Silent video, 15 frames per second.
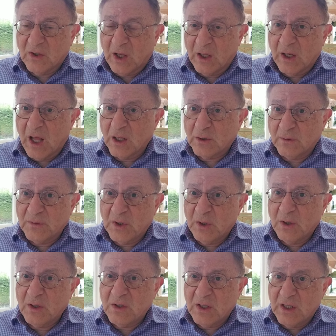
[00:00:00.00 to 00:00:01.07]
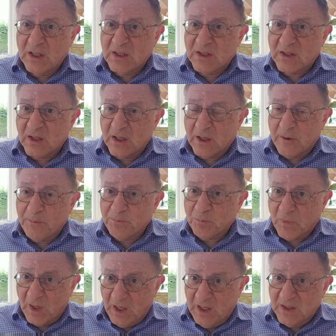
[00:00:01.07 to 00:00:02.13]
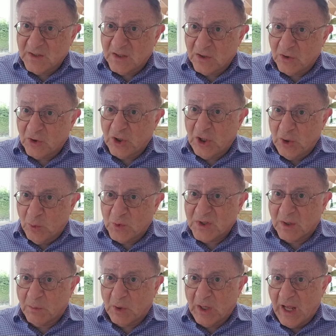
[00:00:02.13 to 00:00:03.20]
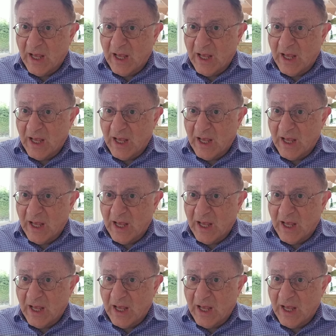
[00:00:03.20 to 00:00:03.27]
A lot of it is reusable,